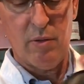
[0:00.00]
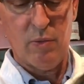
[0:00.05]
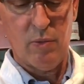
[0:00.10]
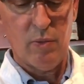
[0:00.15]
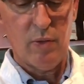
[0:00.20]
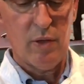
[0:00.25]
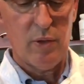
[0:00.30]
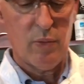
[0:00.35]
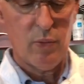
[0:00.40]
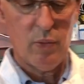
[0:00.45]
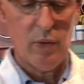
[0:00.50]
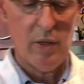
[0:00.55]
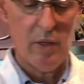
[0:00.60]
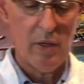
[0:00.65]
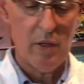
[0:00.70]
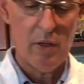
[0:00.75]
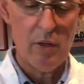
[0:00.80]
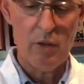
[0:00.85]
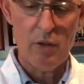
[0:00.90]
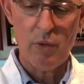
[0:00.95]
When we
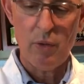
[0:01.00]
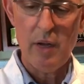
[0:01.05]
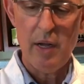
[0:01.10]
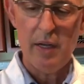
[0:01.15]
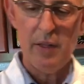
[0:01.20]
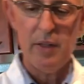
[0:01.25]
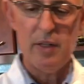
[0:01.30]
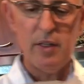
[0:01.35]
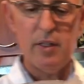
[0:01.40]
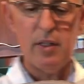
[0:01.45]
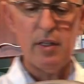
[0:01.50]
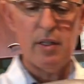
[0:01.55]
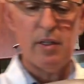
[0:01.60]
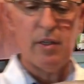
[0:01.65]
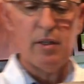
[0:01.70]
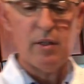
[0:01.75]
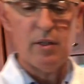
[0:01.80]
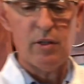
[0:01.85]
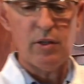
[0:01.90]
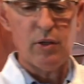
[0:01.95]
grind the
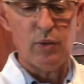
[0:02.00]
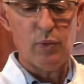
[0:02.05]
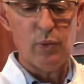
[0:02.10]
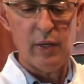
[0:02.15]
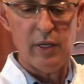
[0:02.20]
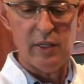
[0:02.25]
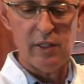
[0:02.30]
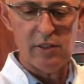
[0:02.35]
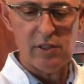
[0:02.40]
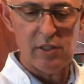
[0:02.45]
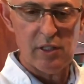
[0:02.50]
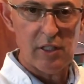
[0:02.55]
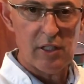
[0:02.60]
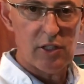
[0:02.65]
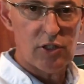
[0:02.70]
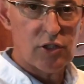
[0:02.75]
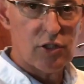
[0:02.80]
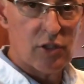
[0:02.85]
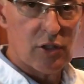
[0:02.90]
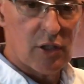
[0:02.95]
wheat, it
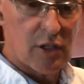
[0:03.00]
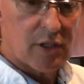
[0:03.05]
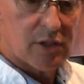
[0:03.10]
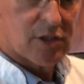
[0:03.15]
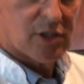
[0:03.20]
should look